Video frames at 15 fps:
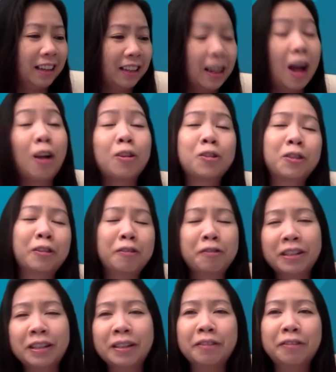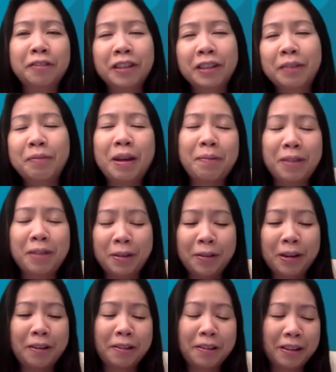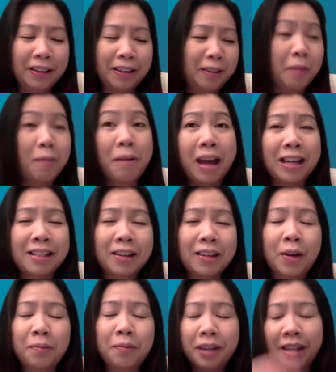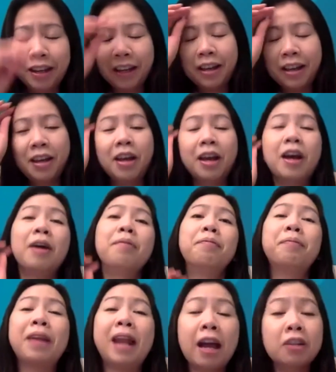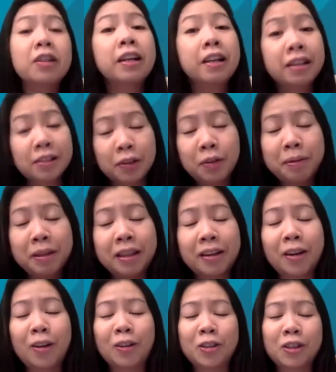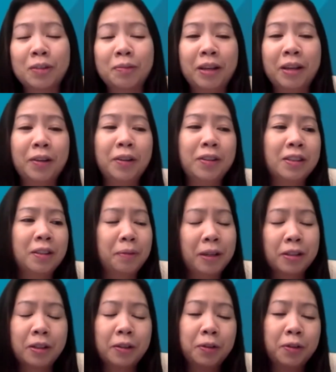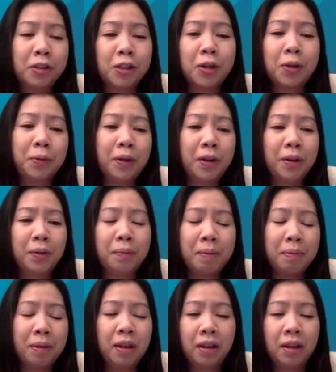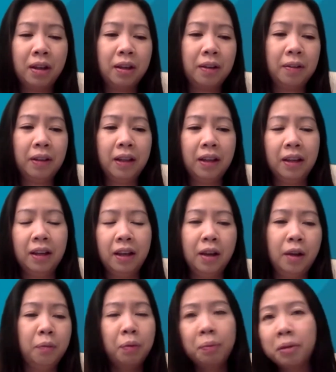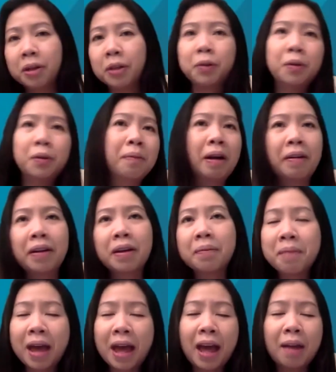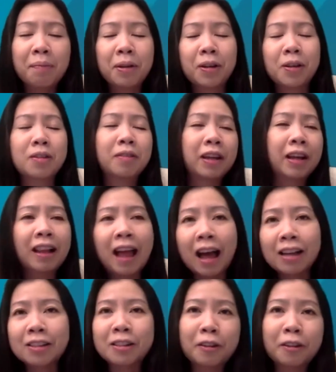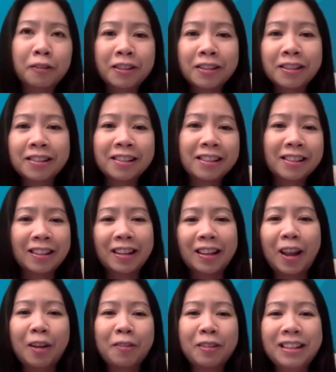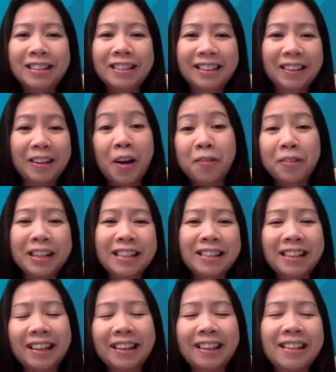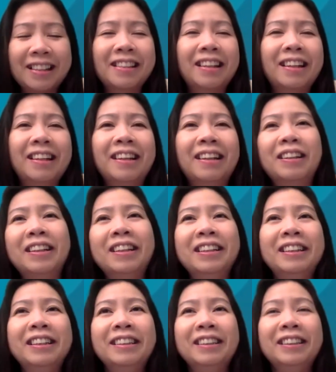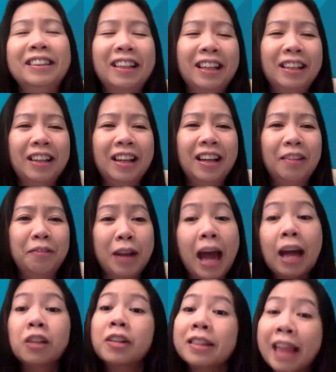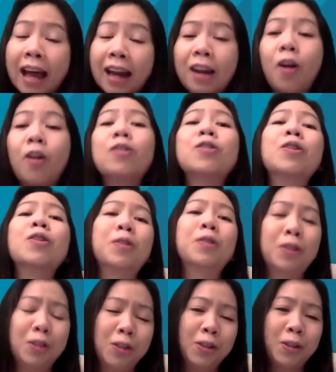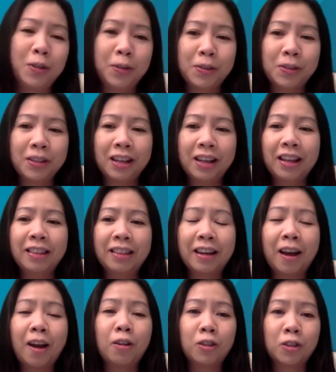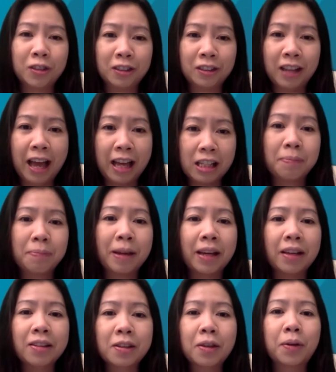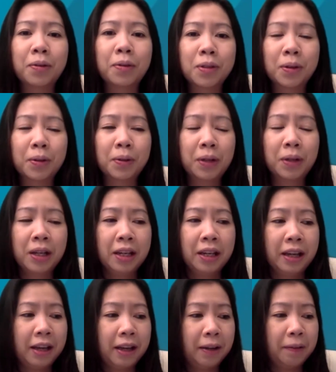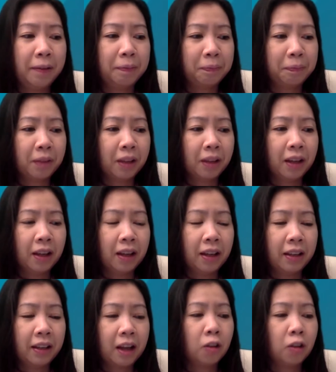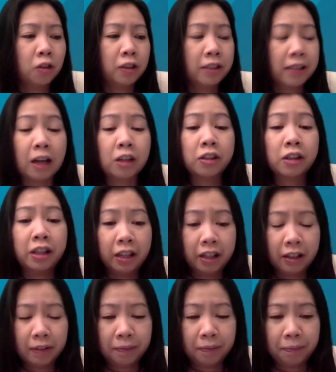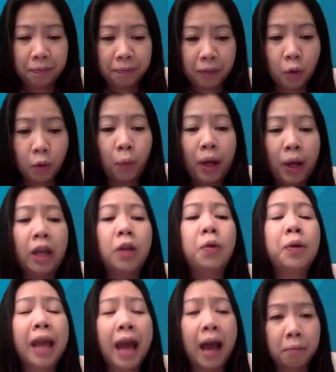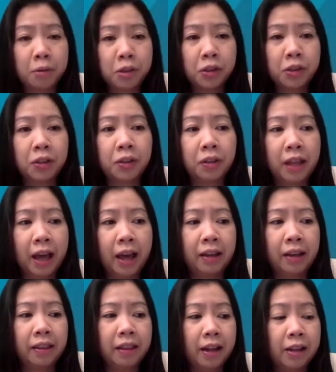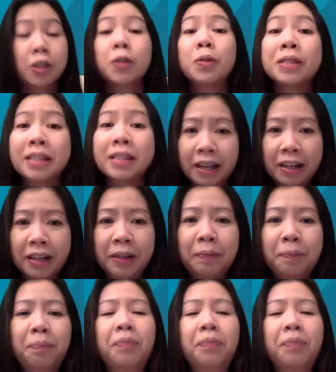cultural film. Might be quite a romantic comedy, but actually this could be the culture, because it could show, maybe a woman couldn't marry a man because of their class differences. A lot of Indian comedies like this, but actually that also shows the cultural aspect. Um, cultural is actually the way you capture that society,